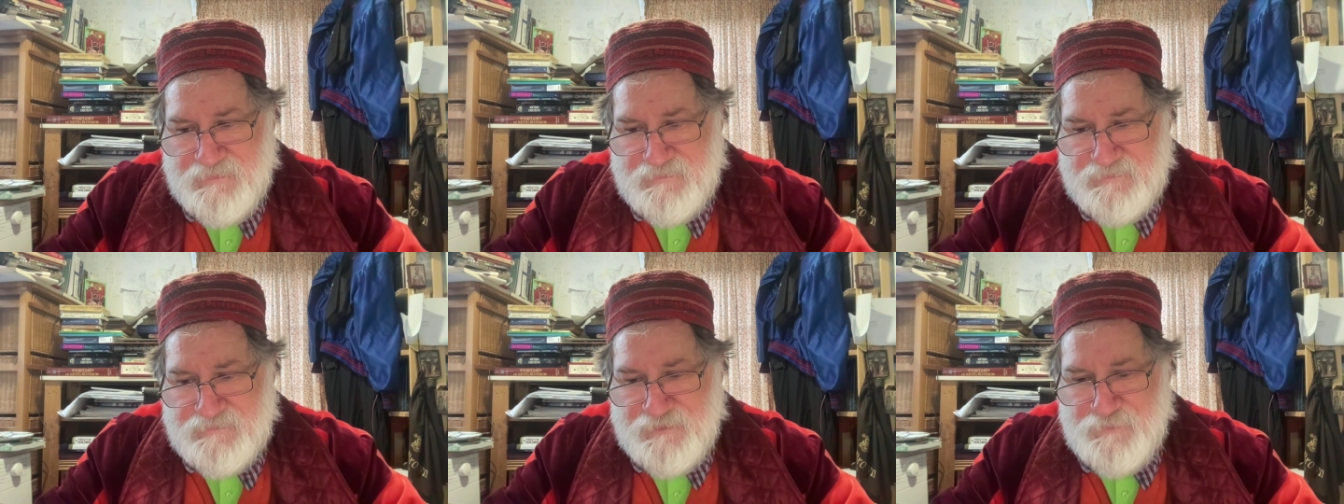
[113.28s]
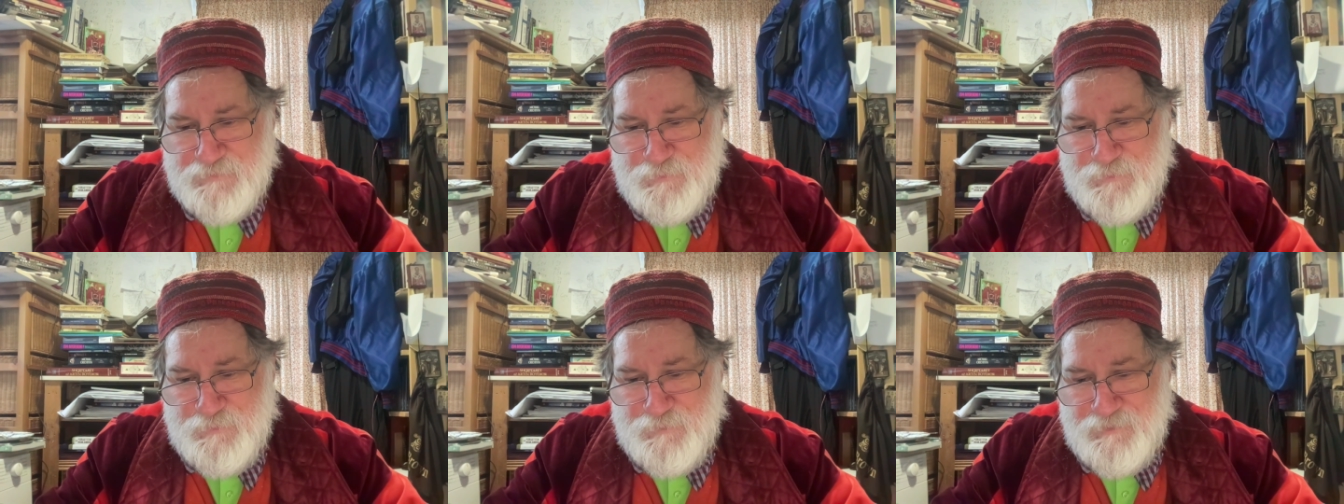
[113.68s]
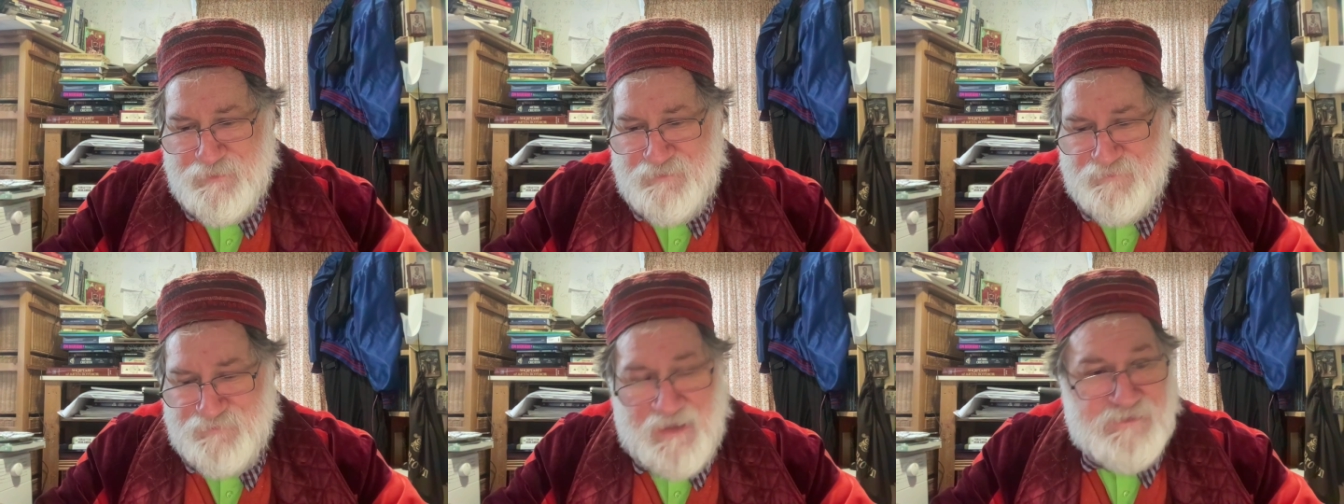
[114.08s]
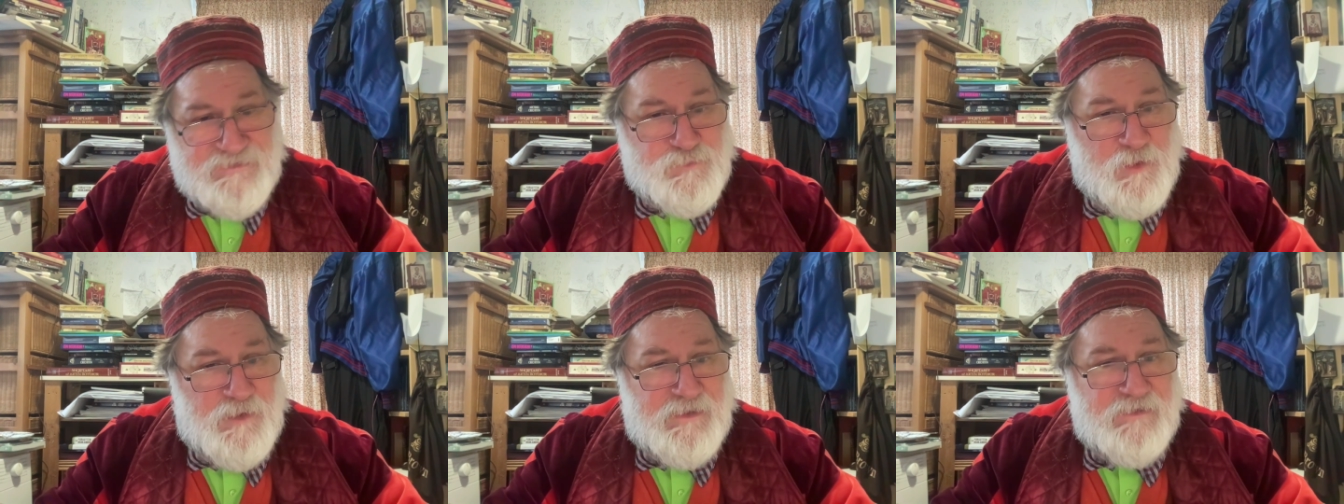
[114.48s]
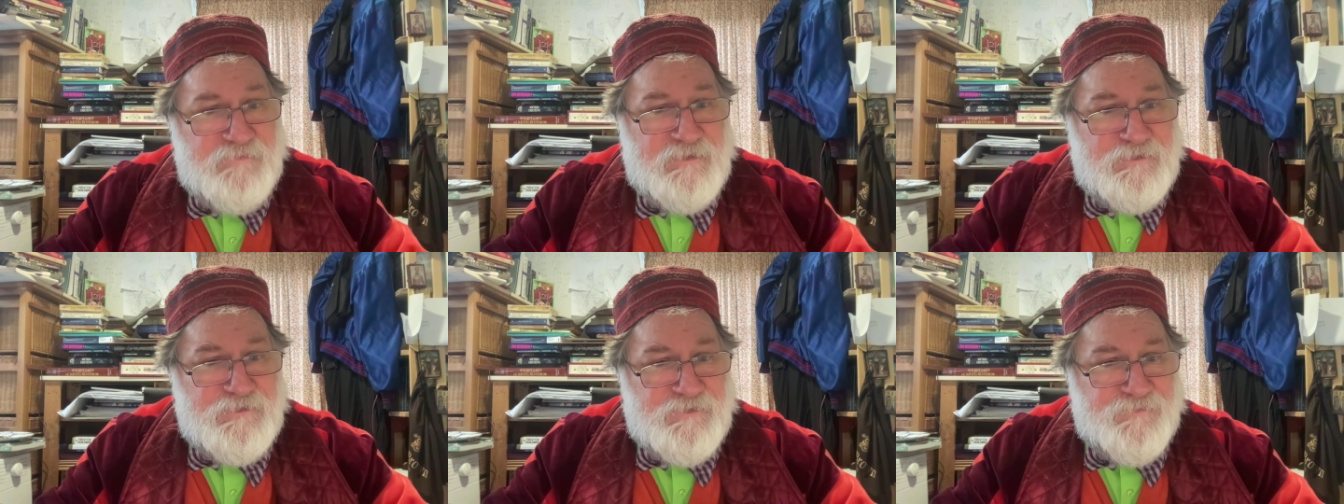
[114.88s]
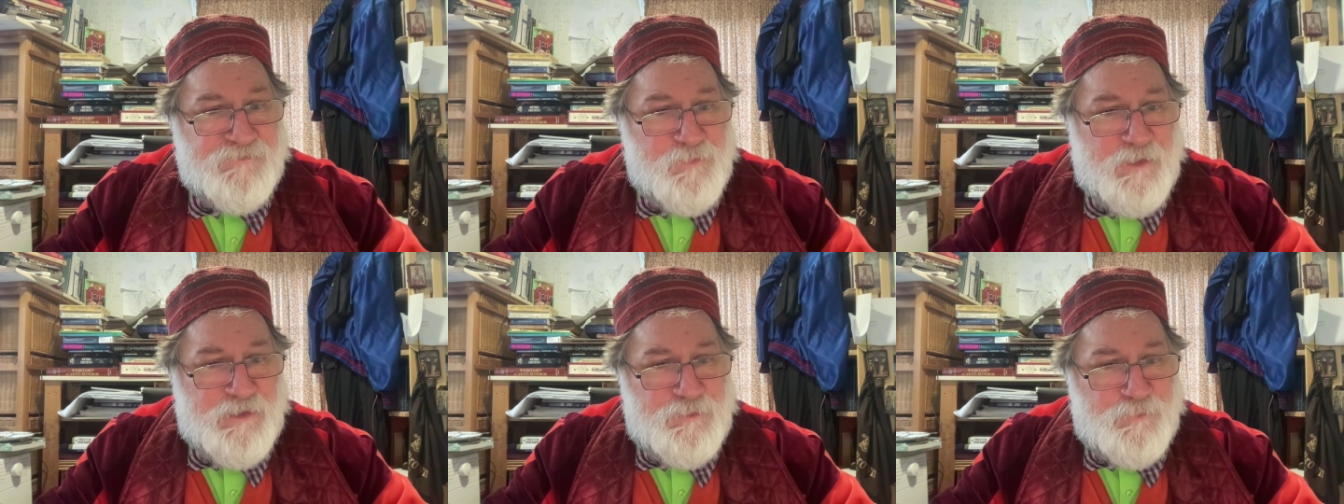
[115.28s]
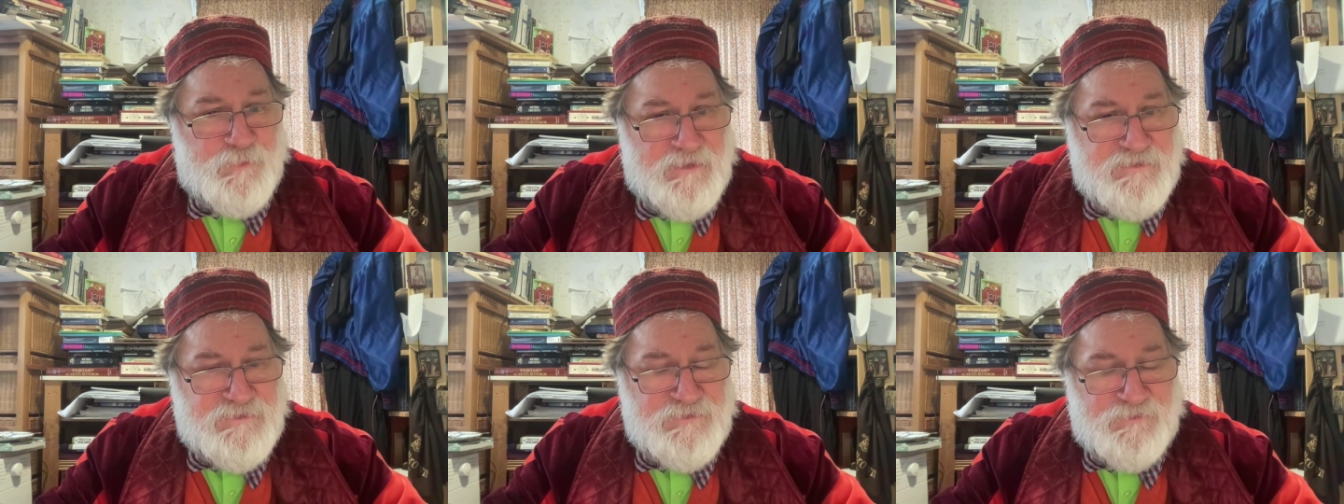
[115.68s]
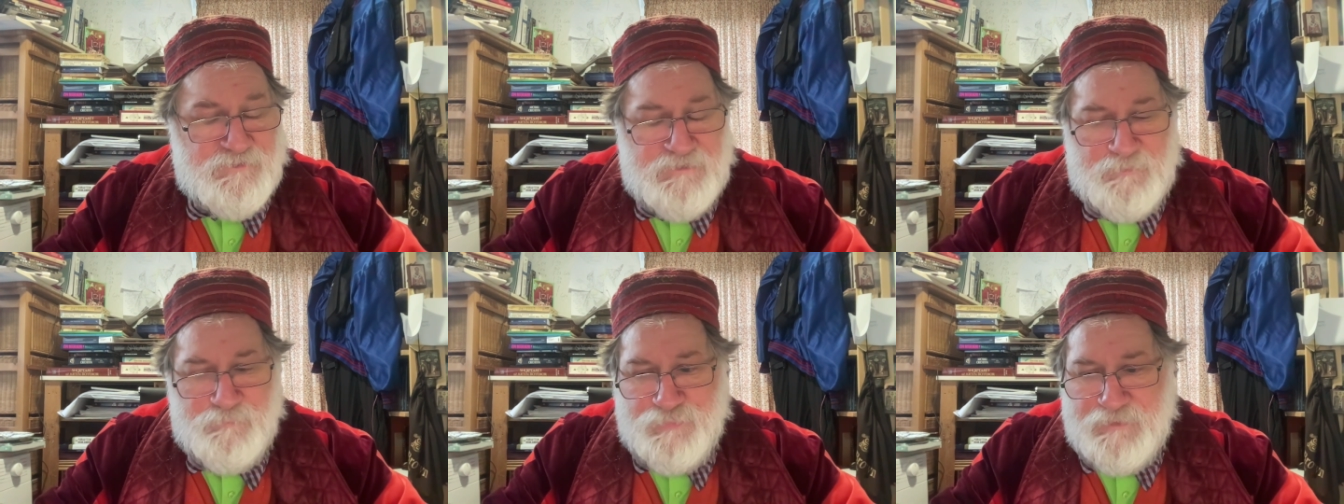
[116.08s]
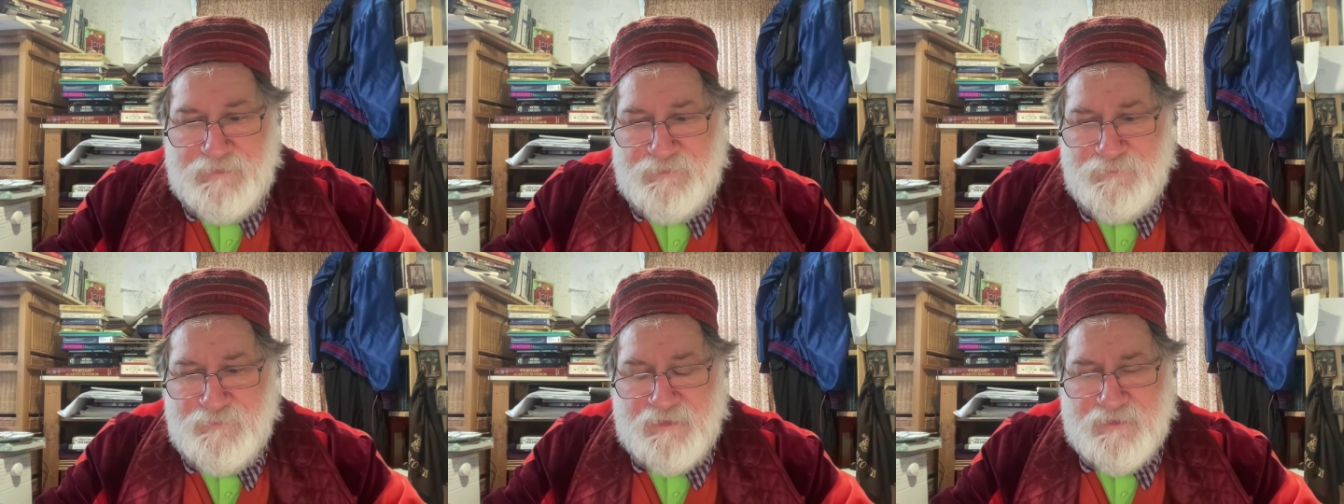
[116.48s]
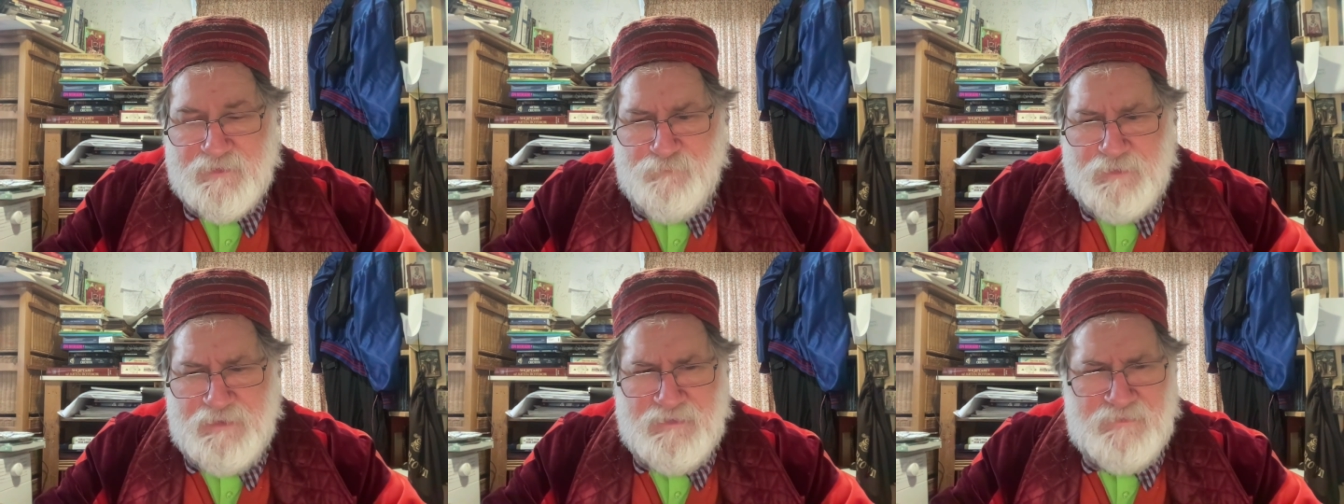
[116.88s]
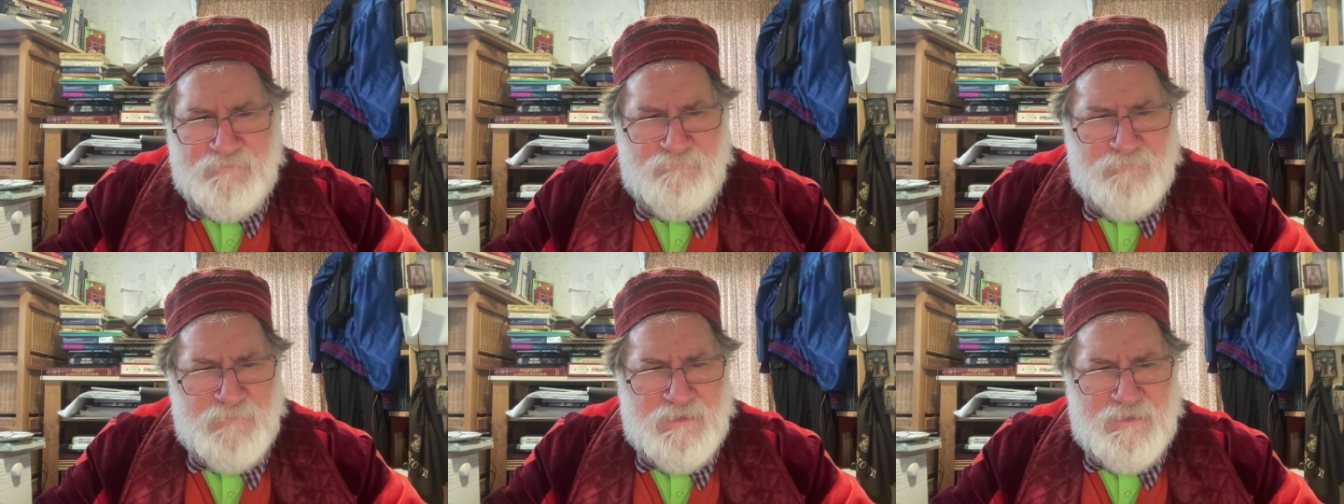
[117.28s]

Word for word: So, that's why very often when you write to your MP, you get completely